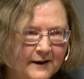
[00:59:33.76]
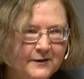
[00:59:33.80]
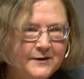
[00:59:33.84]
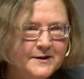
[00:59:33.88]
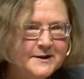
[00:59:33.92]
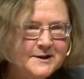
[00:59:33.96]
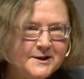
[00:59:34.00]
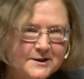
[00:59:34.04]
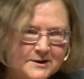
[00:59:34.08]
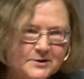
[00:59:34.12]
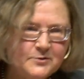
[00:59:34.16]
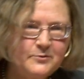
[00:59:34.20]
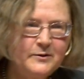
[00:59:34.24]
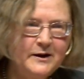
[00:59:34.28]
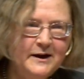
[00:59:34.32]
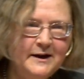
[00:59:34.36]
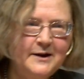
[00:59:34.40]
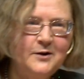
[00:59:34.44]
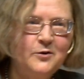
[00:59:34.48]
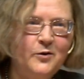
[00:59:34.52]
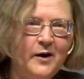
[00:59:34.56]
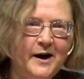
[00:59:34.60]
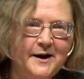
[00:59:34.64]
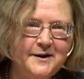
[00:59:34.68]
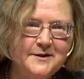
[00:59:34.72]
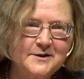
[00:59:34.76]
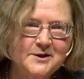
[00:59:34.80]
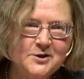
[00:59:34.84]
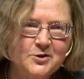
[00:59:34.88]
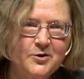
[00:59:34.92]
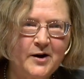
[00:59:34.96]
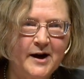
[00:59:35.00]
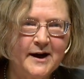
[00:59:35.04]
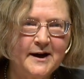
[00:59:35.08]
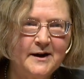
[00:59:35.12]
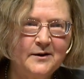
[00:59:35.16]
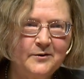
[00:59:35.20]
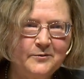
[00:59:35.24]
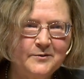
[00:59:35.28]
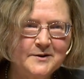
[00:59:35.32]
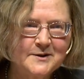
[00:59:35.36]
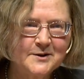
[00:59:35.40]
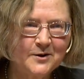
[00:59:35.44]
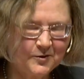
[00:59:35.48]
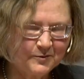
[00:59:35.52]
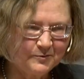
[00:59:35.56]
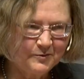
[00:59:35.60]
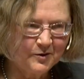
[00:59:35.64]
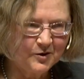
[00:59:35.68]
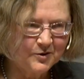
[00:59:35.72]
this is really quite a striking
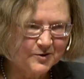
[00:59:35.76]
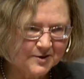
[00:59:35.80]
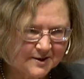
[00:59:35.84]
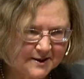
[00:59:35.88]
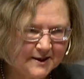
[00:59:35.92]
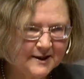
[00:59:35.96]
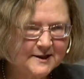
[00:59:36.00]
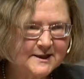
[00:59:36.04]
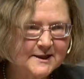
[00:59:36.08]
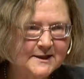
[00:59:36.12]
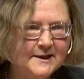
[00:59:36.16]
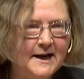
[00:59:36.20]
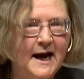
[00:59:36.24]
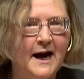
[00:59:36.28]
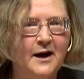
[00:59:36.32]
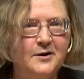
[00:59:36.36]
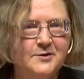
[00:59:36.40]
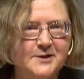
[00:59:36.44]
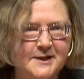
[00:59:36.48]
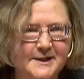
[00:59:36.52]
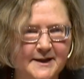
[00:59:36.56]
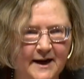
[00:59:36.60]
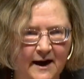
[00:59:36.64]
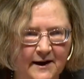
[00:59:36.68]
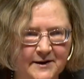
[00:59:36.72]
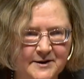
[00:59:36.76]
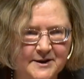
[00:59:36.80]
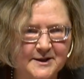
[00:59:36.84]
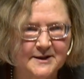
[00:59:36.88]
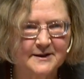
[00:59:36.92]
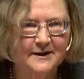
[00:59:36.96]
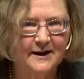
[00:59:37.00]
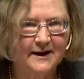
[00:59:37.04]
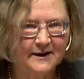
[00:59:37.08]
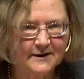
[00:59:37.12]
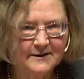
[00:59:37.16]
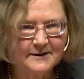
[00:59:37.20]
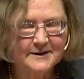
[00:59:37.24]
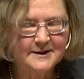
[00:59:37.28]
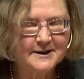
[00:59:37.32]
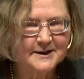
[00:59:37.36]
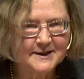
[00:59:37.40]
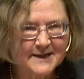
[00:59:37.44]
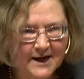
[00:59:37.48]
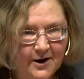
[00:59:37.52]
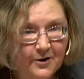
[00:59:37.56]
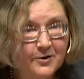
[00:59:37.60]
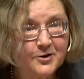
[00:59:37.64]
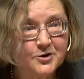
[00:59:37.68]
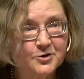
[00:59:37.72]
result, because this now starts to get into
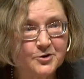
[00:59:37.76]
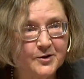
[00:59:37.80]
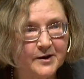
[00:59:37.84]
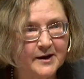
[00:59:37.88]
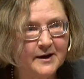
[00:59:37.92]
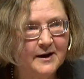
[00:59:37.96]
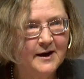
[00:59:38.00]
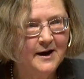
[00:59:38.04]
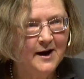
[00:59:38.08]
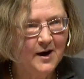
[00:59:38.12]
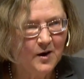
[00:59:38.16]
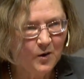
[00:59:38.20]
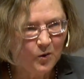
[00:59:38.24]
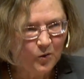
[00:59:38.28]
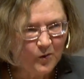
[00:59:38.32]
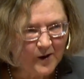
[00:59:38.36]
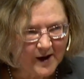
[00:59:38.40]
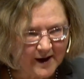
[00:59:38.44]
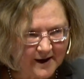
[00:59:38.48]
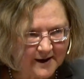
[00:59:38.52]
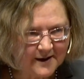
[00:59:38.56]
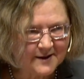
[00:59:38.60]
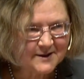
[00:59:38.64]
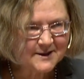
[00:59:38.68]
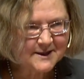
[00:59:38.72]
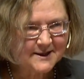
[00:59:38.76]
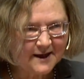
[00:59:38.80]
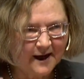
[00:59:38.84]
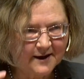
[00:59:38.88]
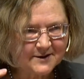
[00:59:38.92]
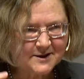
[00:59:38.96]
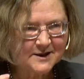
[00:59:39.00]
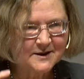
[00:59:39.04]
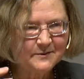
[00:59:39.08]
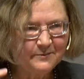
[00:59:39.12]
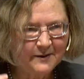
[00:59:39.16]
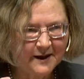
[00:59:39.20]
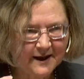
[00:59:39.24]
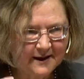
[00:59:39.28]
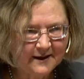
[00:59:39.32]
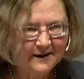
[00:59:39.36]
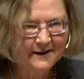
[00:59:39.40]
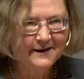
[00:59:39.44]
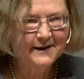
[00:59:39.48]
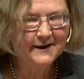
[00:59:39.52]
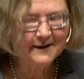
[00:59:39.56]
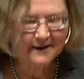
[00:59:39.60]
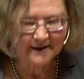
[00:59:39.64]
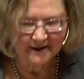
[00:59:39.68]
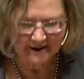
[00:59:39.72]
territory where it starts to be
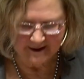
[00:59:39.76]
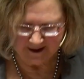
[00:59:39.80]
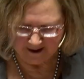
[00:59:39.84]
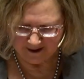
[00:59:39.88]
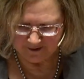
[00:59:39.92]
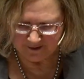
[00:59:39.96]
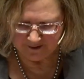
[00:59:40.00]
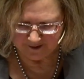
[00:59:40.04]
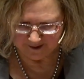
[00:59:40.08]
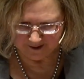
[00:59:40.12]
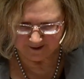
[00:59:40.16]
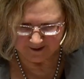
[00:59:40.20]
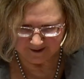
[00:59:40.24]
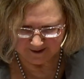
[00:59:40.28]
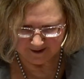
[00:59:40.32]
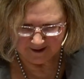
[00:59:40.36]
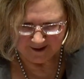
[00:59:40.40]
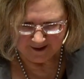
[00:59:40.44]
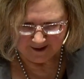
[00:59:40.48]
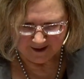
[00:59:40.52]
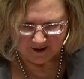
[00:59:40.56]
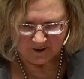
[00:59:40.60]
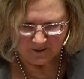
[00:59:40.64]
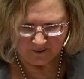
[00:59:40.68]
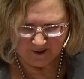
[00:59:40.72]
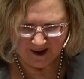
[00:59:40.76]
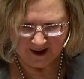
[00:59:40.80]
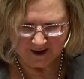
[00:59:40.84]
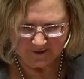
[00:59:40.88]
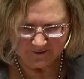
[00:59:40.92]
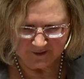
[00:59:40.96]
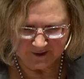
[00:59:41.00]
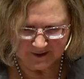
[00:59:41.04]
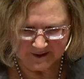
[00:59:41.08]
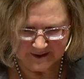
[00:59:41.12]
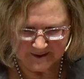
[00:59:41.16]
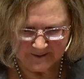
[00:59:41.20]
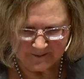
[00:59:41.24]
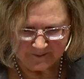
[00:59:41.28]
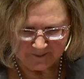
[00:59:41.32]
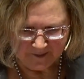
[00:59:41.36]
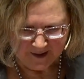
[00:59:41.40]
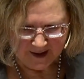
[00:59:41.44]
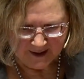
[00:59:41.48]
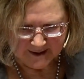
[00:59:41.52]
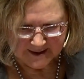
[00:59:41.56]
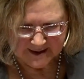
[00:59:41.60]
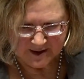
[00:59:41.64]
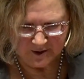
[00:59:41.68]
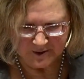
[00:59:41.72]
clinically, I think, relevant.
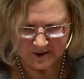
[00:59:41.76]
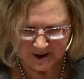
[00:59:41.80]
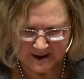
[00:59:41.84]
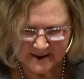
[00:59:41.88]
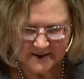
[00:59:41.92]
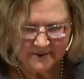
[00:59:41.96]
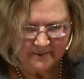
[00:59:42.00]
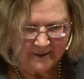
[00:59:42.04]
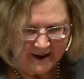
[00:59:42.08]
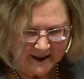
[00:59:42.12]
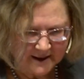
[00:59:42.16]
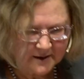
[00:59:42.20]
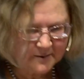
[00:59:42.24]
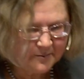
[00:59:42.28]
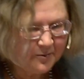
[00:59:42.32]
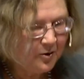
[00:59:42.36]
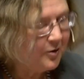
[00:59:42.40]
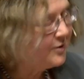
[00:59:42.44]
So just to make the